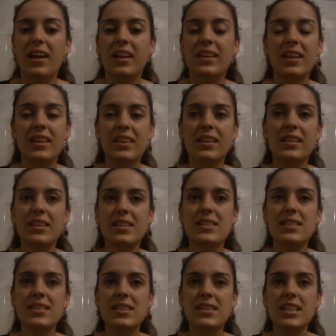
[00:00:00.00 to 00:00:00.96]
and I think
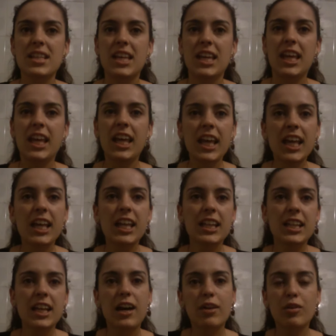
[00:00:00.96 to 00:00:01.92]
that's
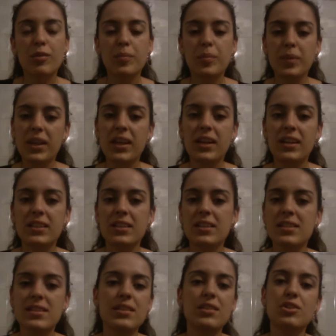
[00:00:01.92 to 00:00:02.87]
in our blood in
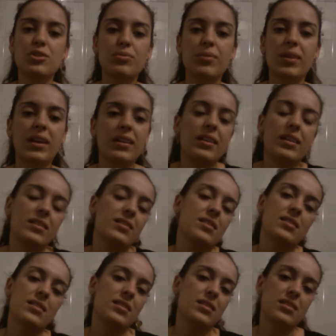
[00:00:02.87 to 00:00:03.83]
a such way that
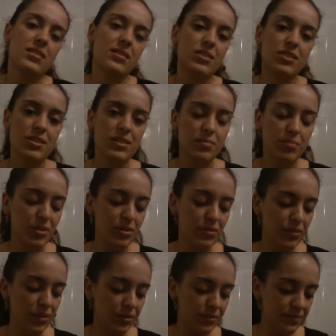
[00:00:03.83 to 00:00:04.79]
it's just
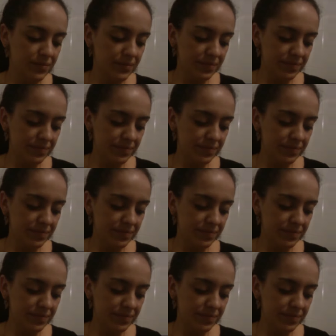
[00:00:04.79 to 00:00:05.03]
beautiful.